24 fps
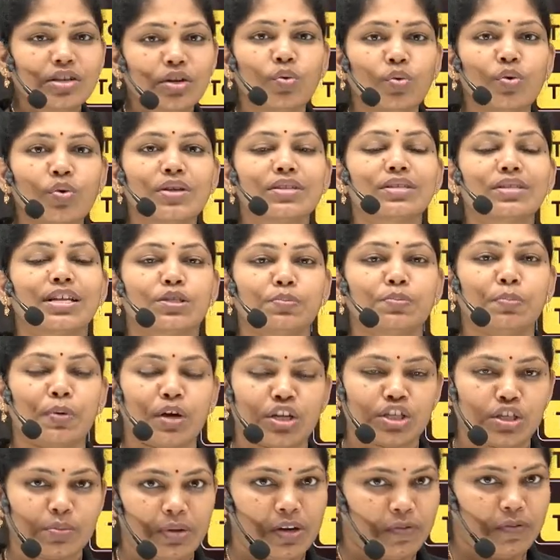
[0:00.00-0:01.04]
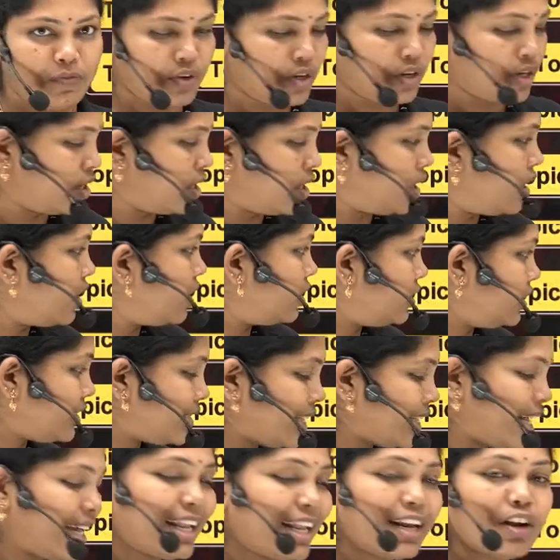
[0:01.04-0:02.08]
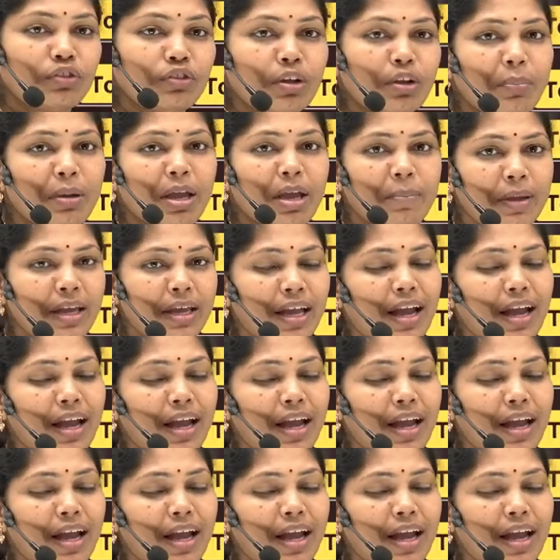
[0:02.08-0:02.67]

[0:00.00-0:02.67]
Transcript: who is responsible for the gender of the baby